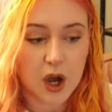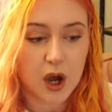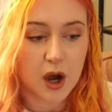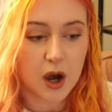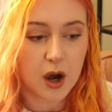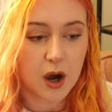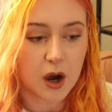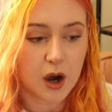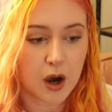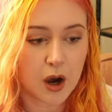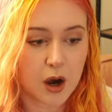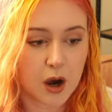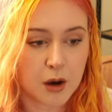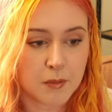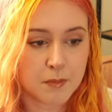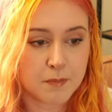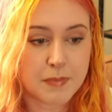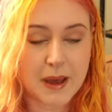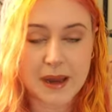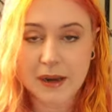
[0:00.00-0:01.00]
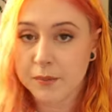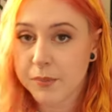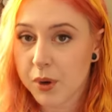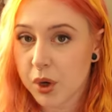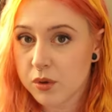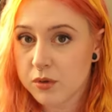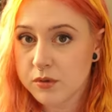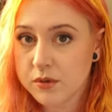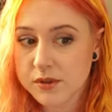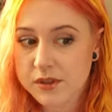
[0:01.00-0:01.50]
are
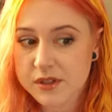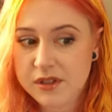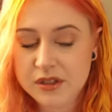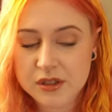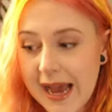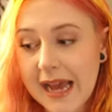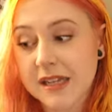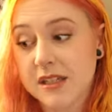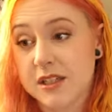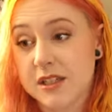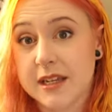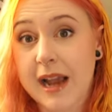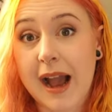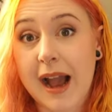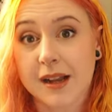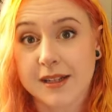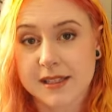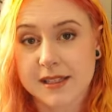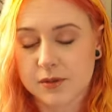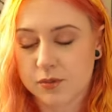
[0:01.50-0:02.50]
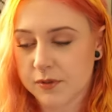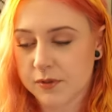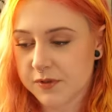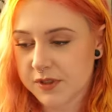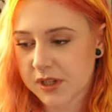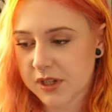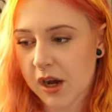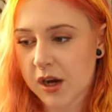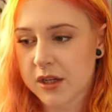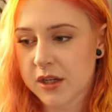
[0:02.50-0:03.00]
Benabones and Yaks. We've
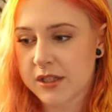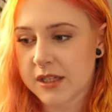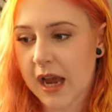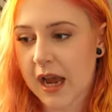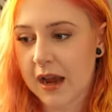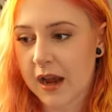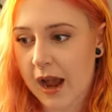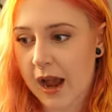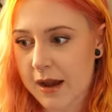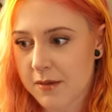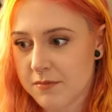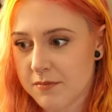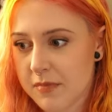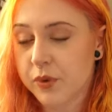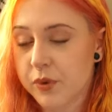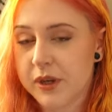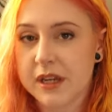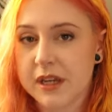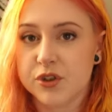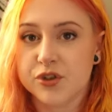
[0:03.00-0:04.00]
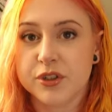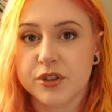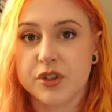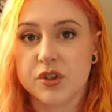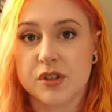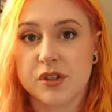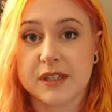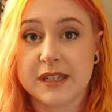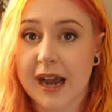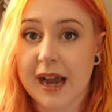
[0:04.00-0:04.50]
started, we
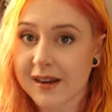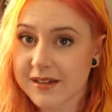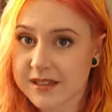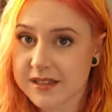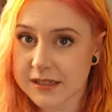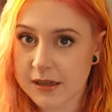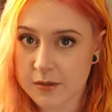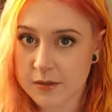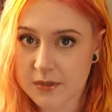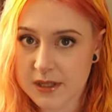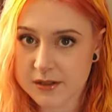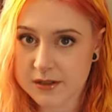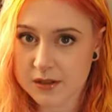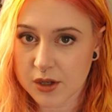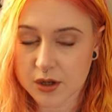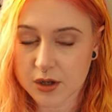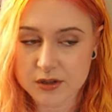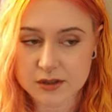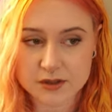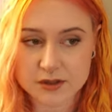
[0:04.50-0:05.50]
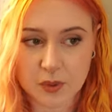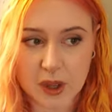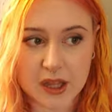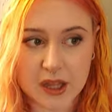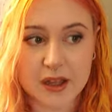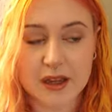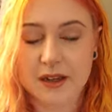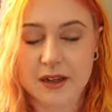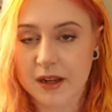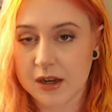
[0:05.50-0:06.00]
introduced Yaks to him this year as well,
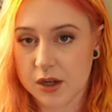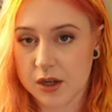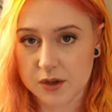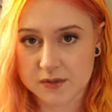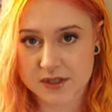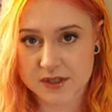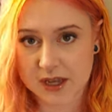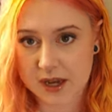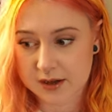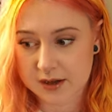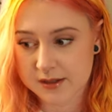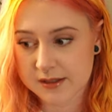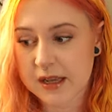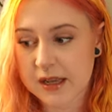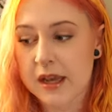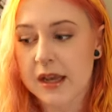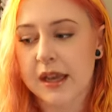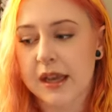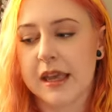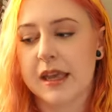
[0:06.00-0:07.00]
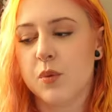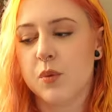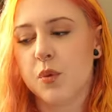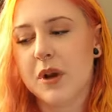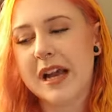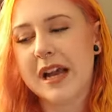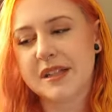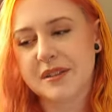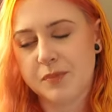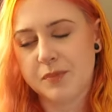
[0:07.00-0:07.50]
and he loves Yaks. He
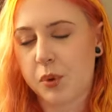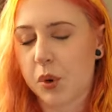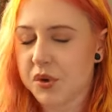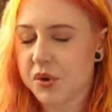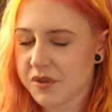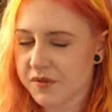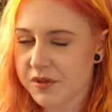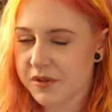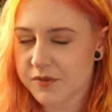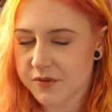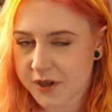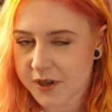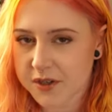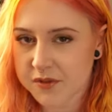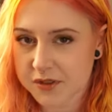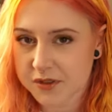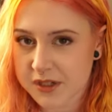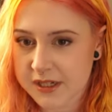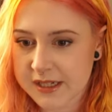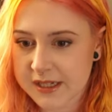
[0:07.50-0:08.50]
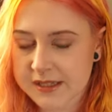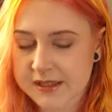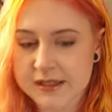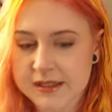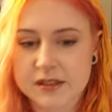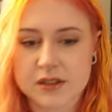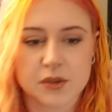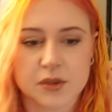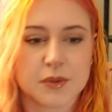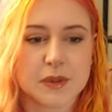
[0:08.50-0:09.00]
gets bored of them very, very easy,
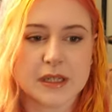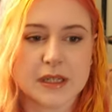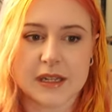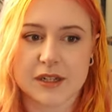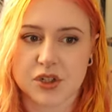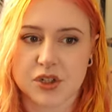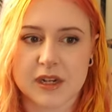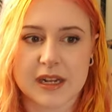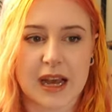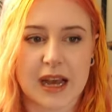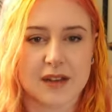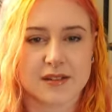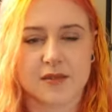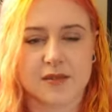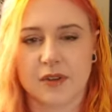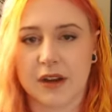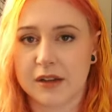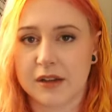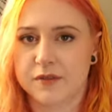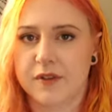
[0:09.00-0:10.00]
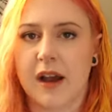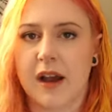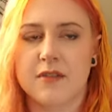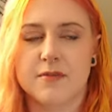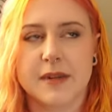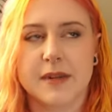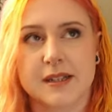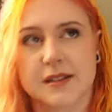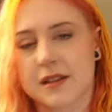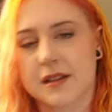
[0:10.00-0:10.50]
so he literally has it for like 5
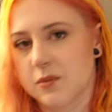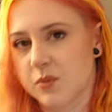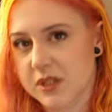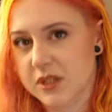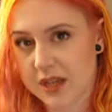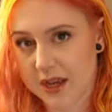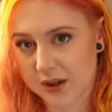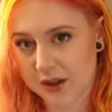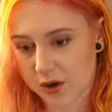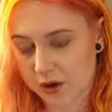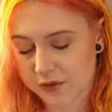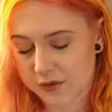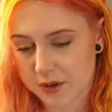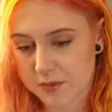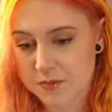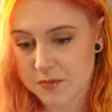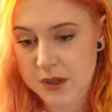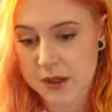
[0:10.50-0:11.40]
minutes and then we take it off him.